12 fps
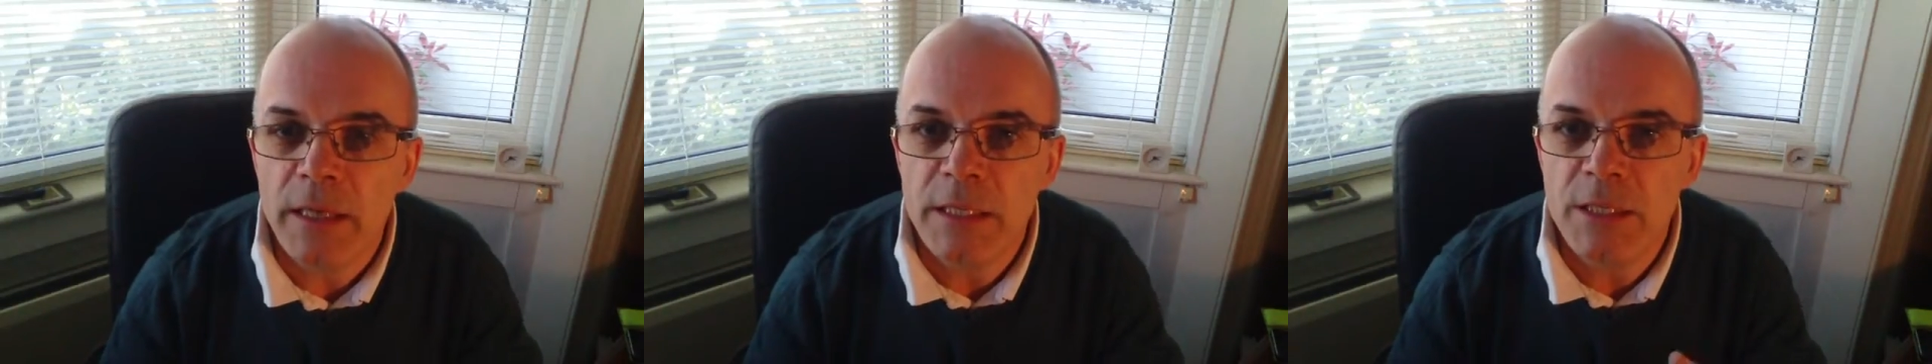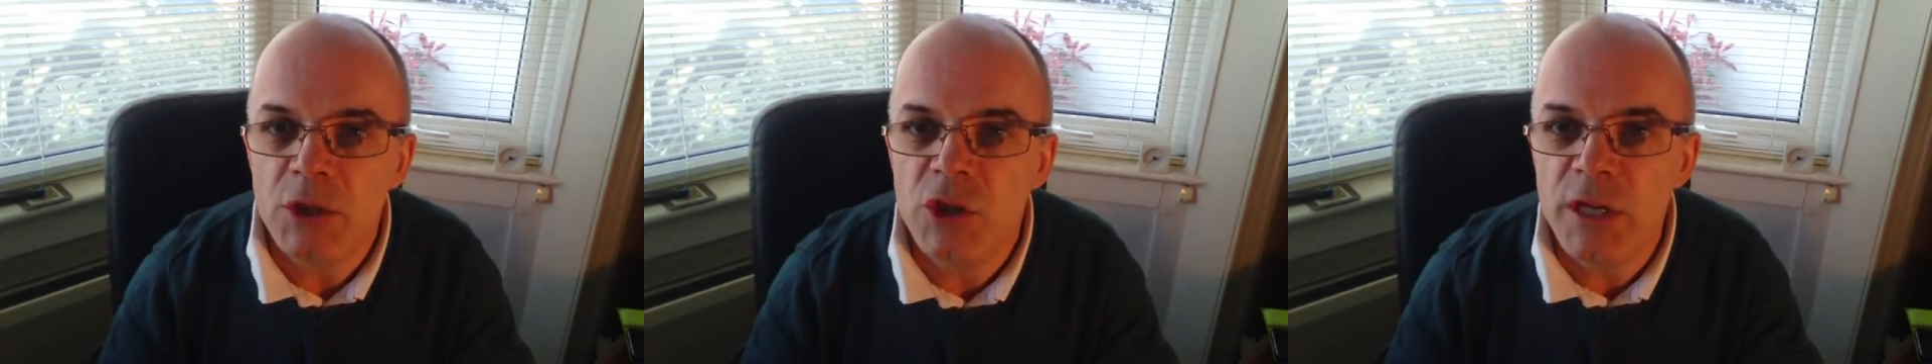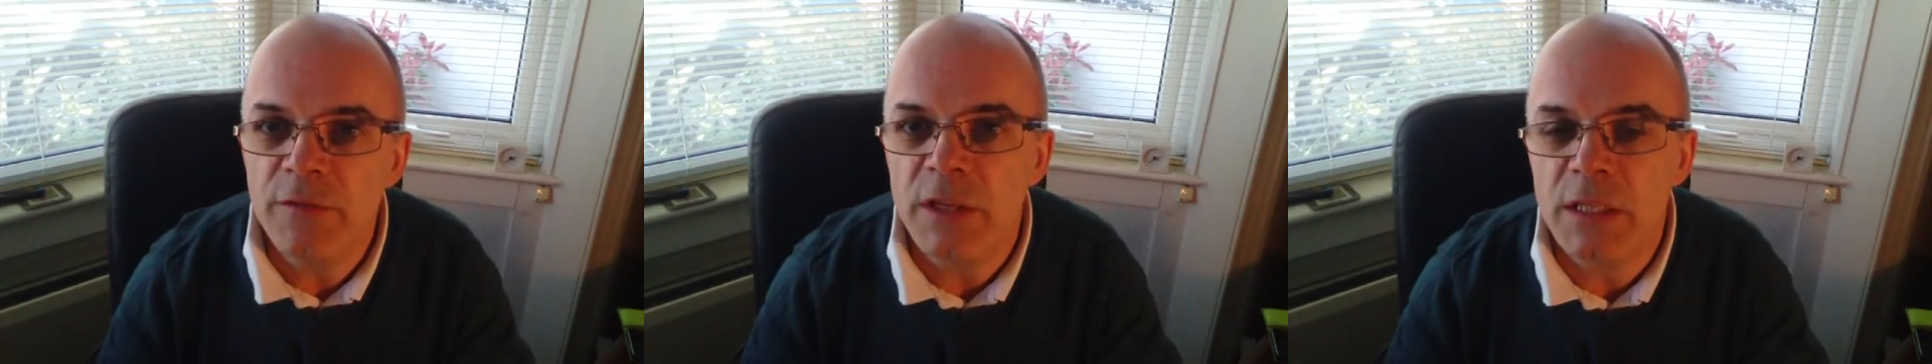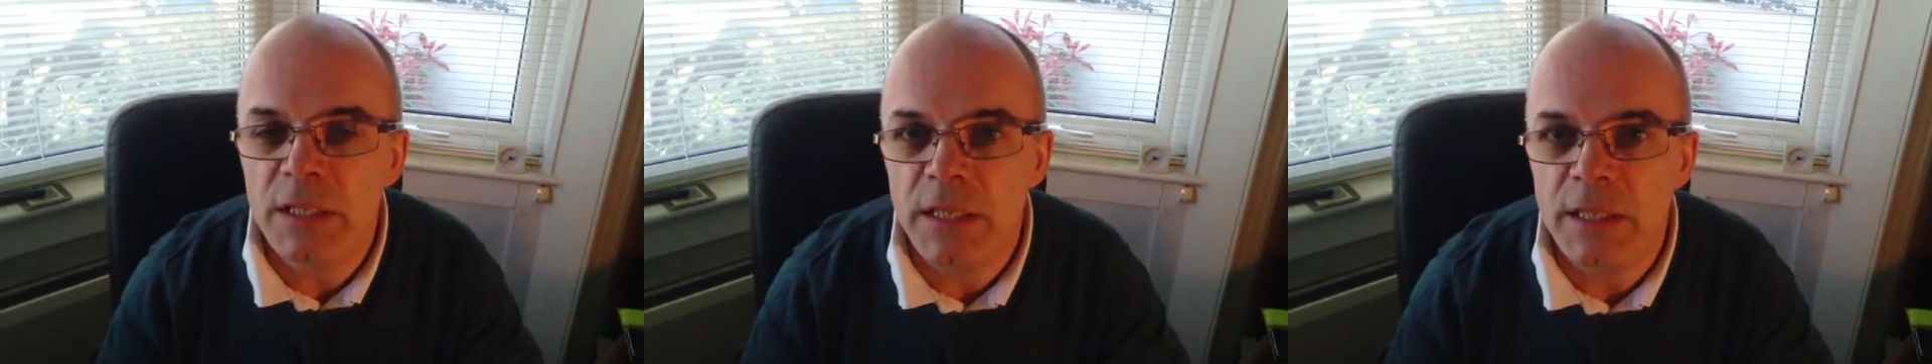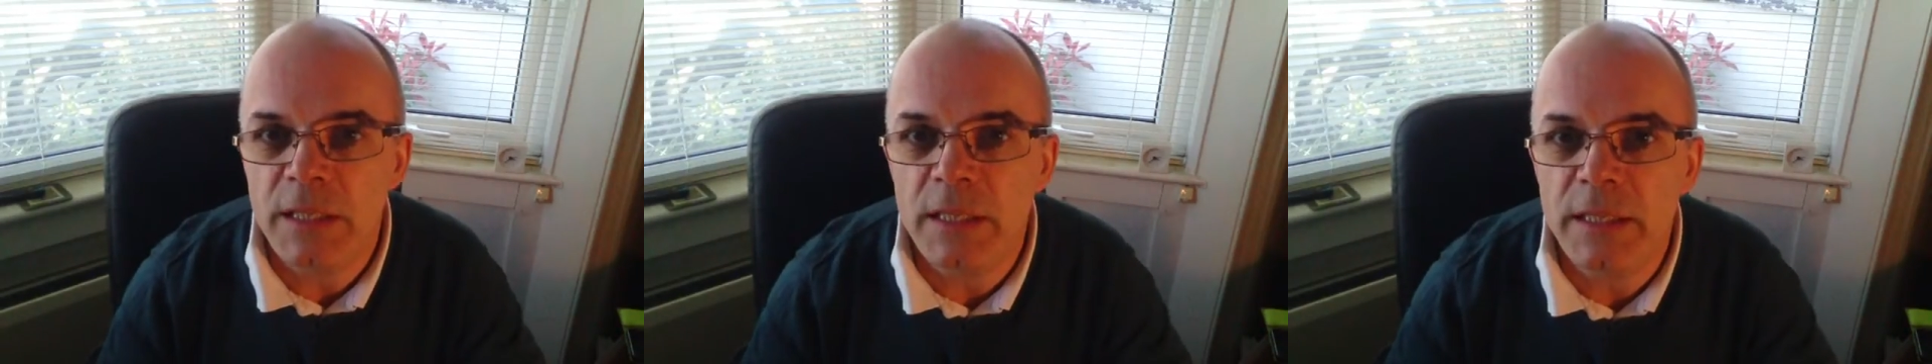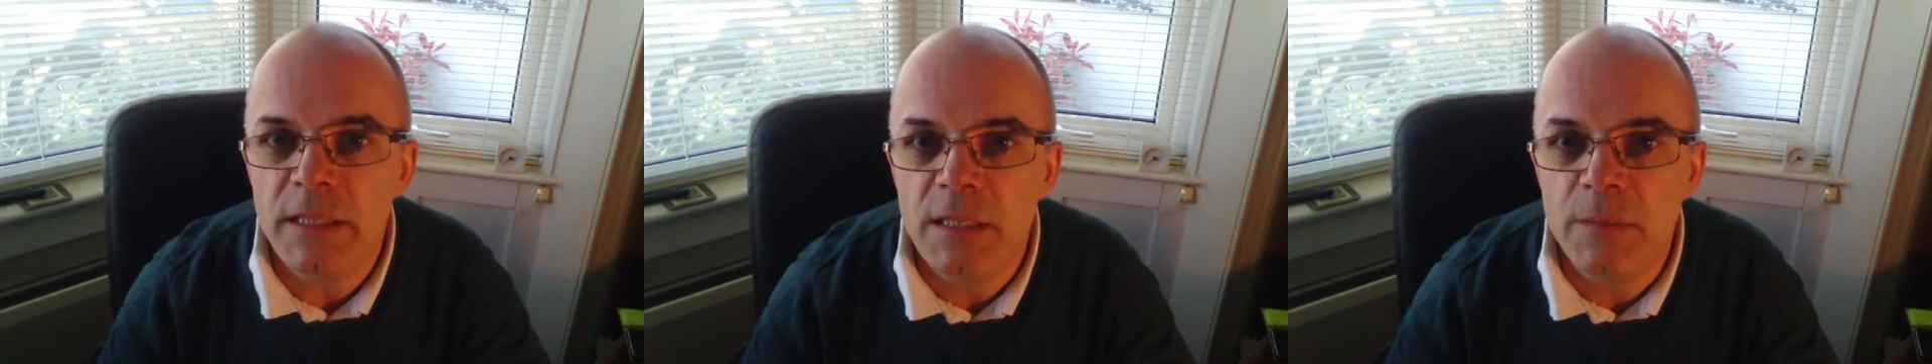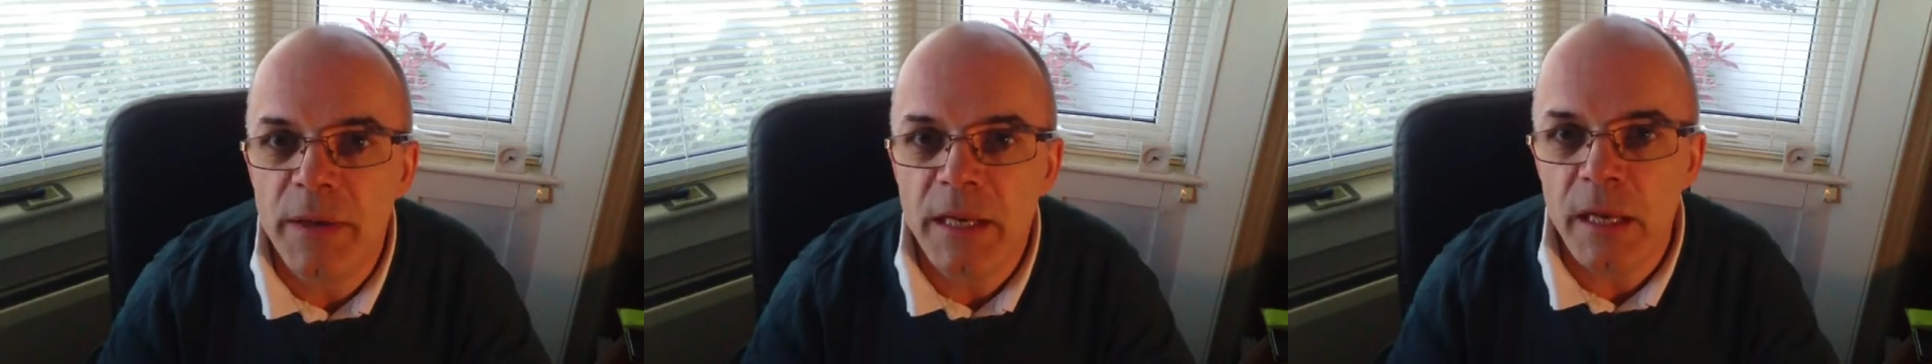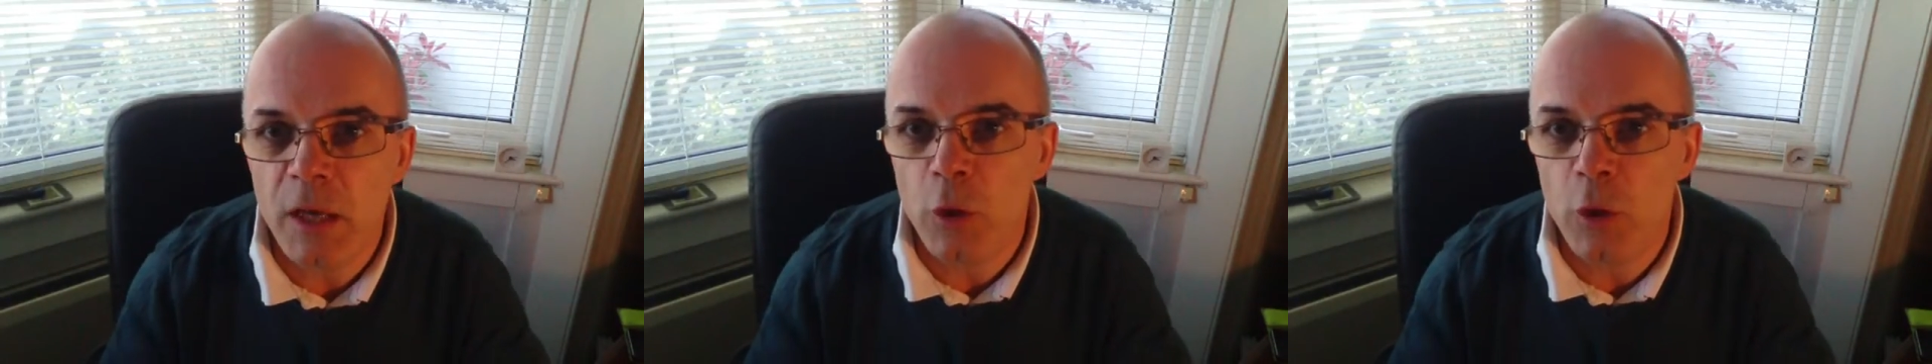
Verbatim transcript: and it's achieved its 60 litres a minute